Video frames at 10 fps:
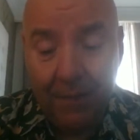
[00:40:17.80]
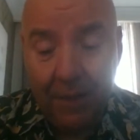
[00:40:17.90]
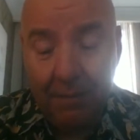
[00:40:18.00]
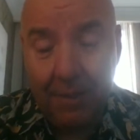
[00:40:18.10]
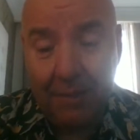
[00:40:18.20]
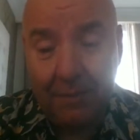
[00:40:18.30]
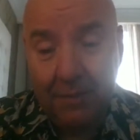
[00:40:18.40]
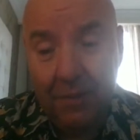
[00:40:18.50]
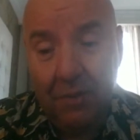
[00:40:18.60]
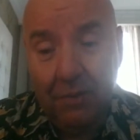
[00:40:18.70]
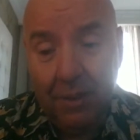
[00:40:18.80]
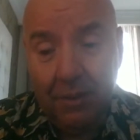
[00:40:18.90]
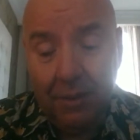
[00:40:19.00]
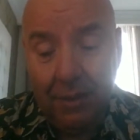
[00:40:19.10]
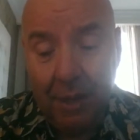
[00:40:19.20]
But
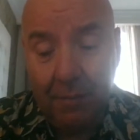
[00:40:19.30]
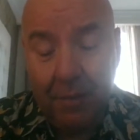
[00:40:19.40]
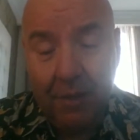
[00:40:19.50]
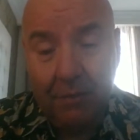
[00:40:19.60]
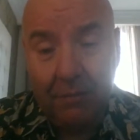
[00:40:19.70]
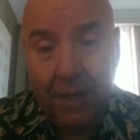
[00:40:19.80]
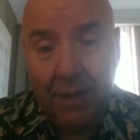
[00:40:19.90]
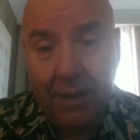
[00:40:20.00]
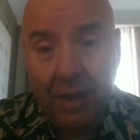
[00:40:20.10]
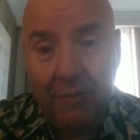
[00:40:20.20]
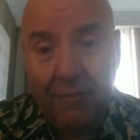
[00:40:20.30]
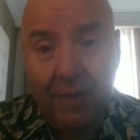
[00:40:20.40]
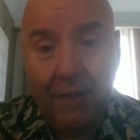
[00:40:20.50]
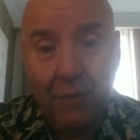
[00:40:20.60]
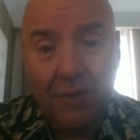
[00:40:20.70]
in that point, I felt
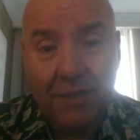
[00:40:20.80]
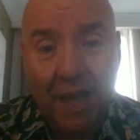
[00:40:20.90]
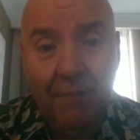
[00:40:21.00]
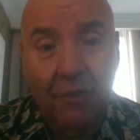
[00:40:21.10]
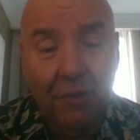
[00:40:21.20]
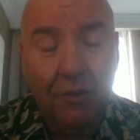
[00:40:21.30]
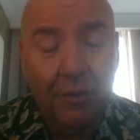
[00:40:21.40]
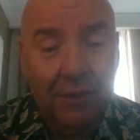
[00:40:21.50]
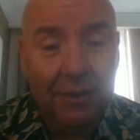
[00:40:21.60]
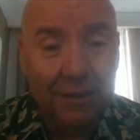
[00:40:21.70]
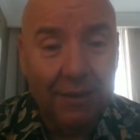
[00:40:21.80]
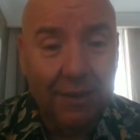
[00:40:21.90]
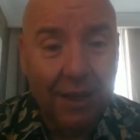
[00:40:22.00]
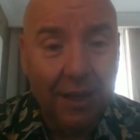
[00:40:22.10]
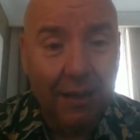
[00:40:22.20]
there was time to go,
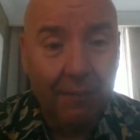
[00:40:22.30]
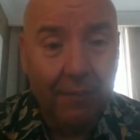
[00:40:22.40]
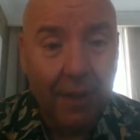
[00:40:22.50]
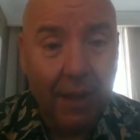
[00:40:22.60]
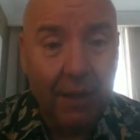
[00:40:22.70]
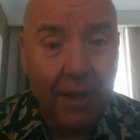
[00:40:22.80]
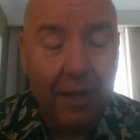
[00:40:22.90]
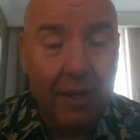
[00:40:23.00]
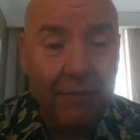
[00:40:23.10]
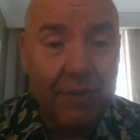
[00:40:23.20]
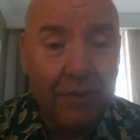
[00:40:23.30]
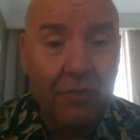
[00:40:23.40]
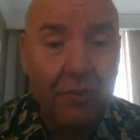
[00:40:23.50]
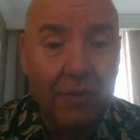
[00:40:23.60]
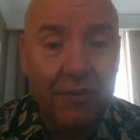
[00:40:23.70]
and I left the
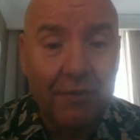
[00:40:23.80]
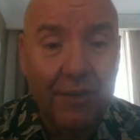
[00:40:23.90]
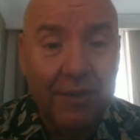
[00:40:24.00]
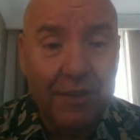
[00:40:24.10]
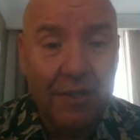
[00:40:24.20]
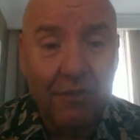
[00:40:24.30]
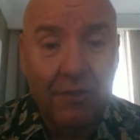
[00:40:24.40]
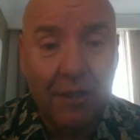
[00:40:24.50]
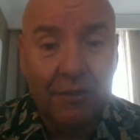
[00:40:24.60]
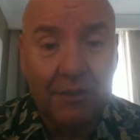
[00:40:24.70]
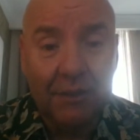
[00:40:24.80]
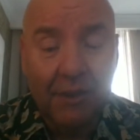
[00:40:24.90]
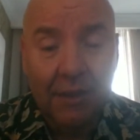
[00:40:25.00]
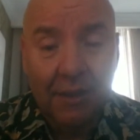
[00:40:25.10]
studio after Fantasia 2000.